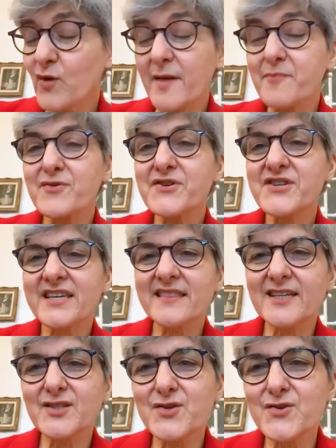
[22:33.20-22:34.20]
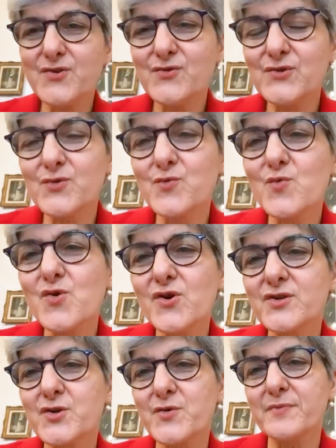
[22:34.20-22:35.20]
of all, I appreciate that you use the
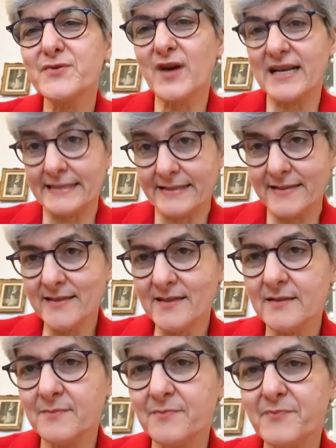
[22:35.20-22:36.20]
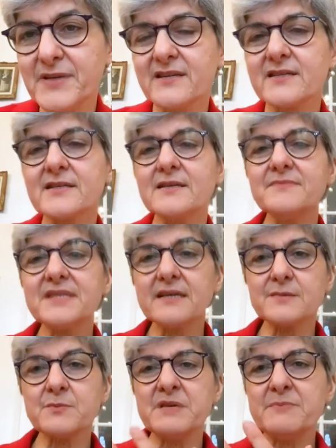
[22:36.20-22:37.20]
word crypto asset, because
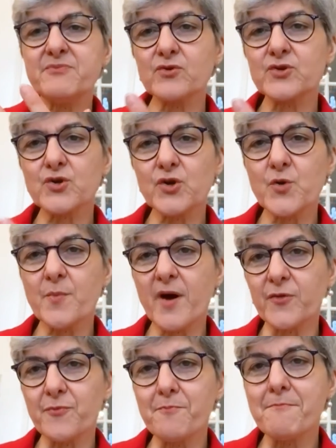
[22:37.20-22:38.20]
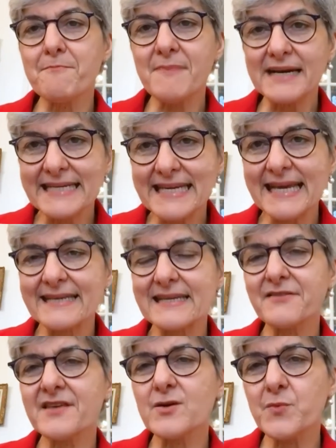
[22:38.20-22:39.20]
sometimes people talk about money, and
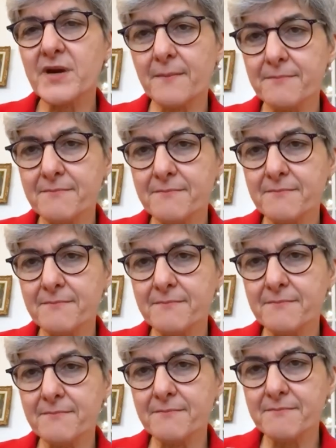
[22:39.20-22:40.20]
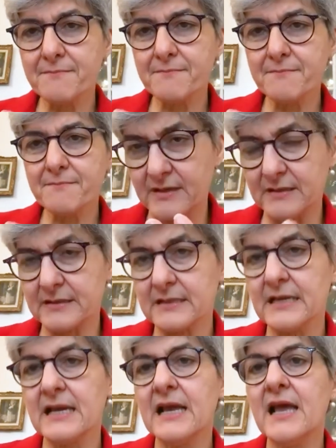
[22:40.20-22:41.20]
I think we are different
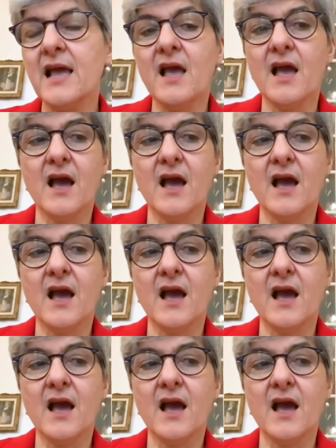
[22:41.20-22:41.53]
things.